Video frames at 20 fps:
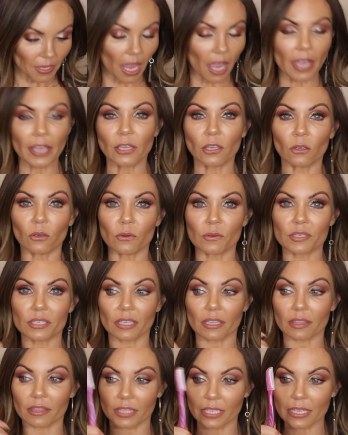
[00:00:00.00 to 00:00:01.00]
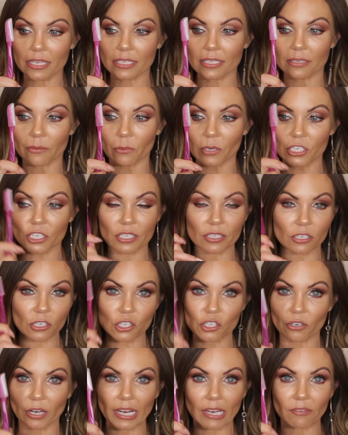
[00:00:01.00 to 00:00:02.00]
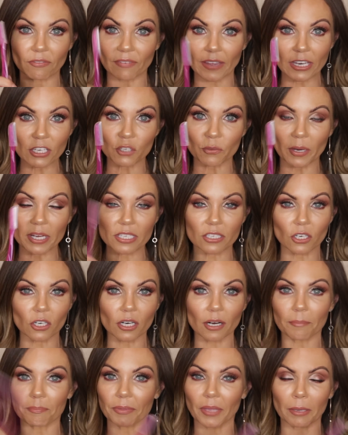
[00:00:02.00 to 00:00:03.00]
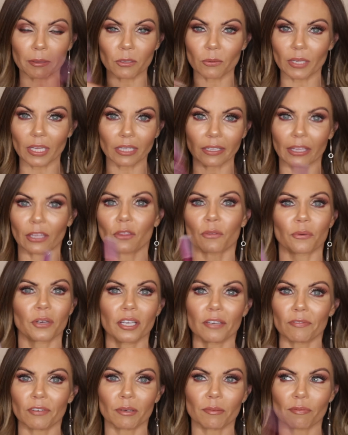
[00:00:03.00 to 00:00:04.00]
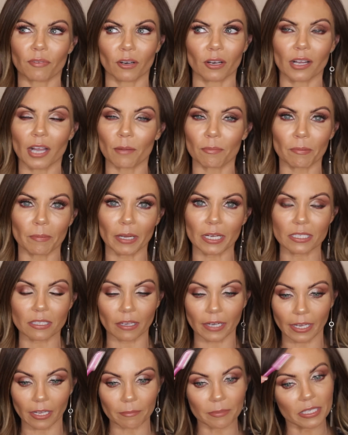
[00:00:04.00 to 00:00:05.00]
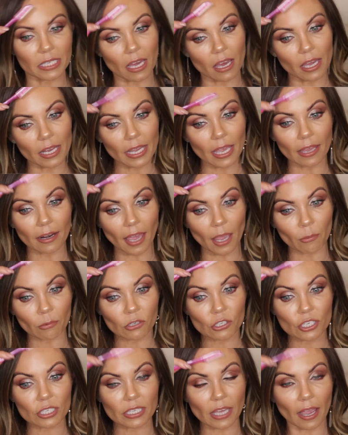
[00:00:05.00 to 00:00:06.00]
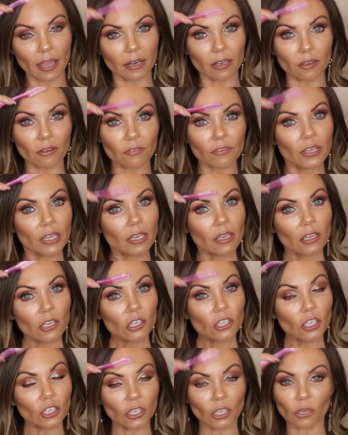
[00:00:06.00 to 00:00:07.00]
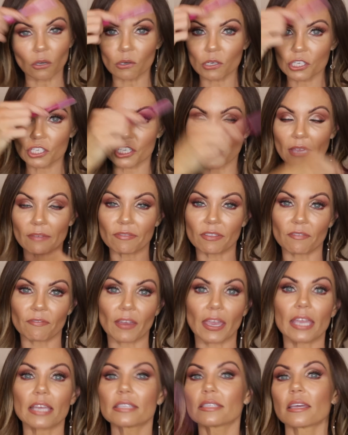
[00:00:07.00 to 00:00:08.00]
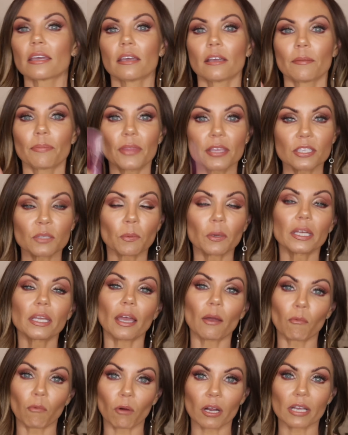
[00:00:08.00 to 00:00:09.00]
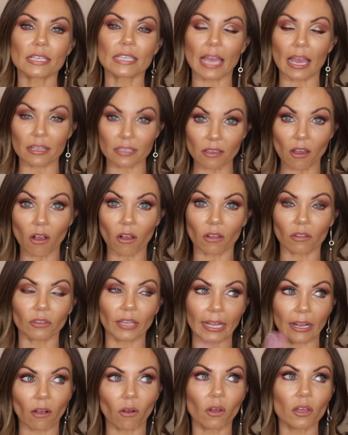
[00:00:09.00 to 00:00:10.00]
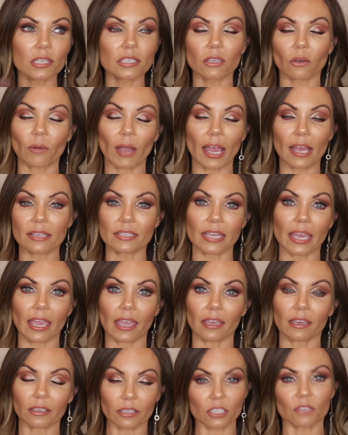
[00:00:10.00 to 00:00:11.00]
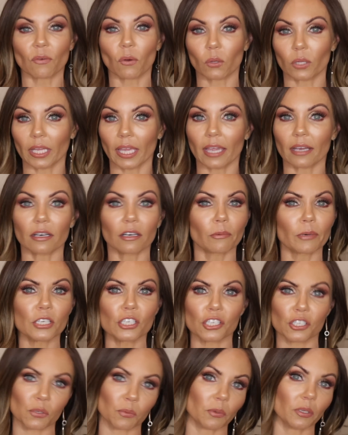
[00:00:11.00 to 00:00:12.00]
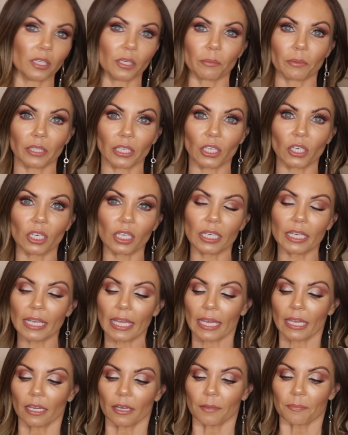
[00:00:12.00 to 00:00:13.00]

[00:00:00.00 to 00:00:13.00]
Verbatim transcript: I use this, which is a straight face razor. Uh, you get like three of them for a couple bucks on Amazon and I will just kind of, you know, shave the face. This one works as all like also as a exfoliator, which is really, really good.